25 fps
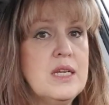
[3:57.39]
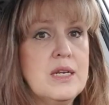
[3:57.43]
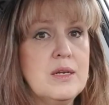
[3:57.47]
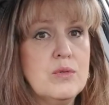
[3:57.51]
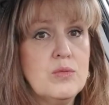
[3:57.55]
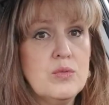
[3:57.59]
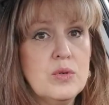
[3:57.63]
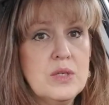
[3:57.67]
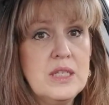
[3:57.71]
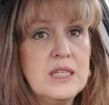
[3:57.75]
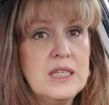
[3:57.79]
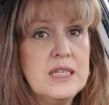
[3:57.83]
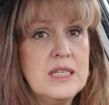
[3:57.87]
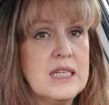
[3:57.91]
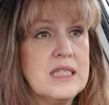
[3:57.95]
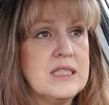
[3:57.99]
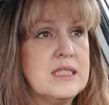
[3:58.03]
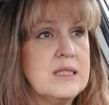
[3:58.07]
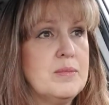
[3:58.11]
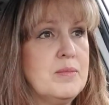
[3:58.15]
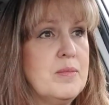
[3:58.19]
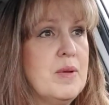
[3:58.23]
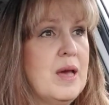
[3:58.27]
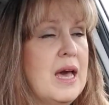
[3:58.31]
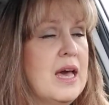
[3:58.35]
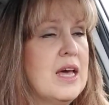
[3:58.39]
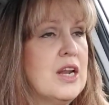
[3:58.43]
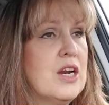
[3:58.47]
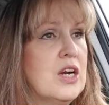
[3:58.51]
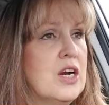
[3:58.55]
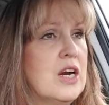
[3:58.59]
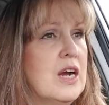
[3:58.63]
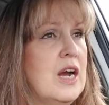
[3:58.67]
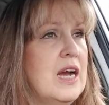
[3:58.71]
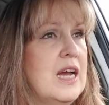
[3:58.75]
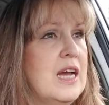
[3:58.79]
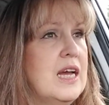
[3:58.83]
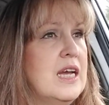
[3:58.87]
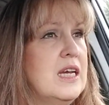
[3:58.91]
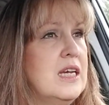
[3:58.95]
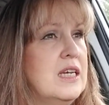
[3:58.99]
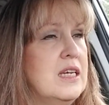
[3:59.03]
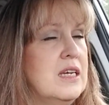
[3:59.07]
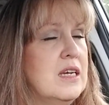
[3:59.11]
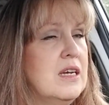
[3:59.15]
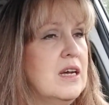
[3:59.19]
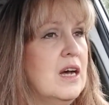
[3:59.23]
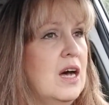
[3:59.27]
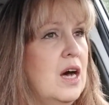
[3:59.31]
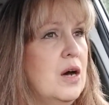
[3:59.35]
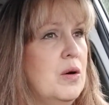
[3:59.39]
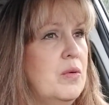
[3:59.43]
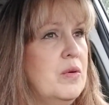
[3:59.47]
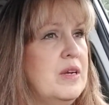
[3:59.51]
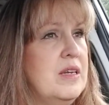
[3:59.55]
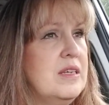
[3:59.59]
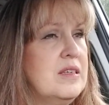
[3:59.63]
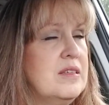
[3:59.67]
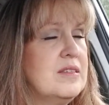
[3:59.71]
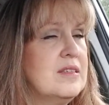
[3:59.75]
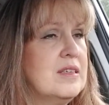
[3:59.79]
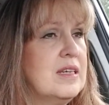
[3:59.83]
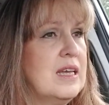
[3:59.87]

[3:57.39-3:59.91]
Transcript: it really doesn't matter. I always